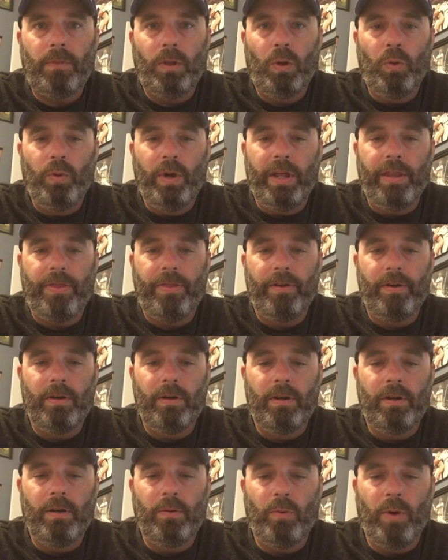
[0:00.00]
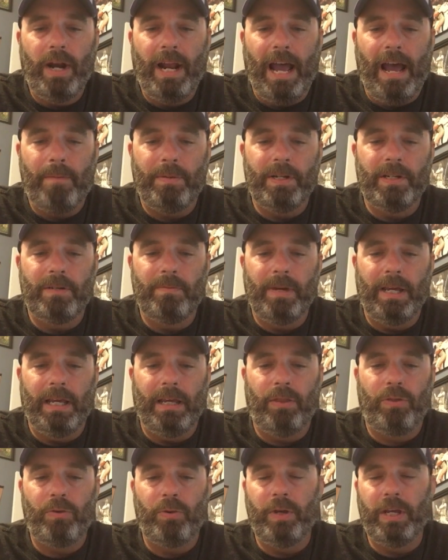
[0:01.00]
with what happened to me
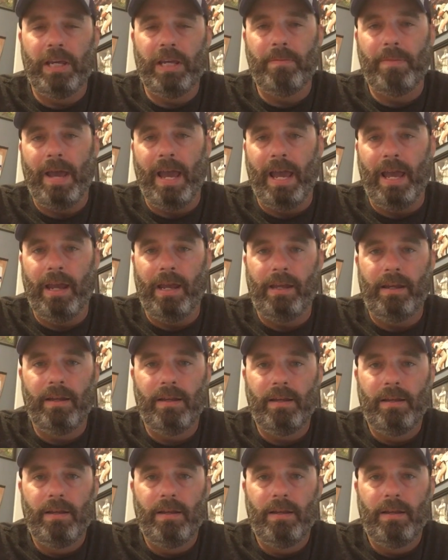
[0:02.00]
through eBay,